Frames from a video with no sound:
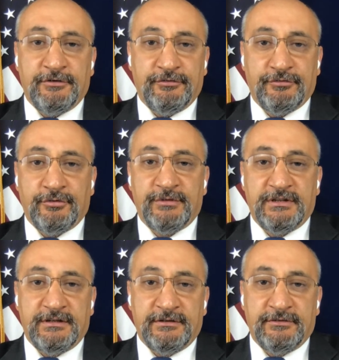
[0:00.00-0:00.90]
so
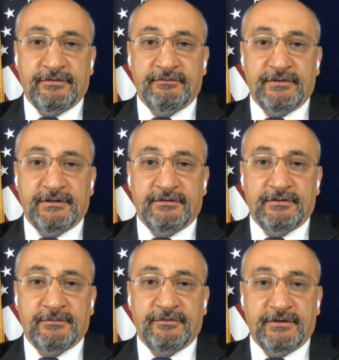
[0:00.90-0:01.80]
many innocent
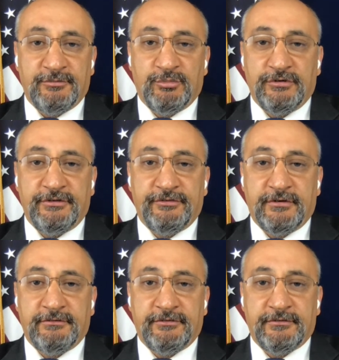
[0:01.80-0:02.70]
victims and police
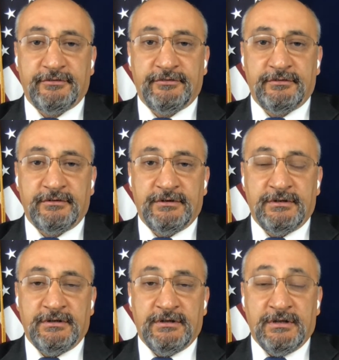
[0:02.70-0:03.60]
officers.
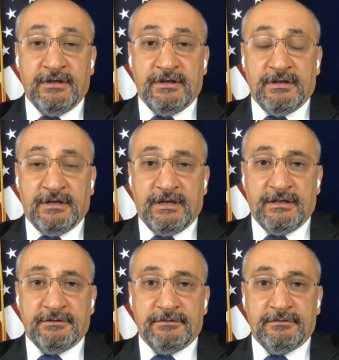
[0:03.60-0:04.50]

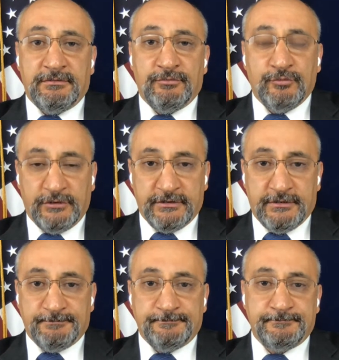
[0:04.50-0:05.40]
And
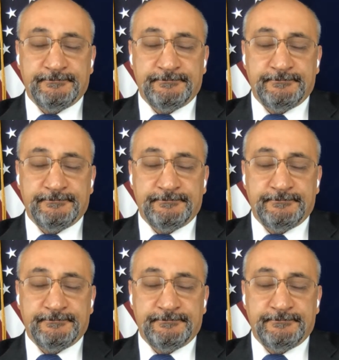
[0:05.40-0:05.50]
welcome.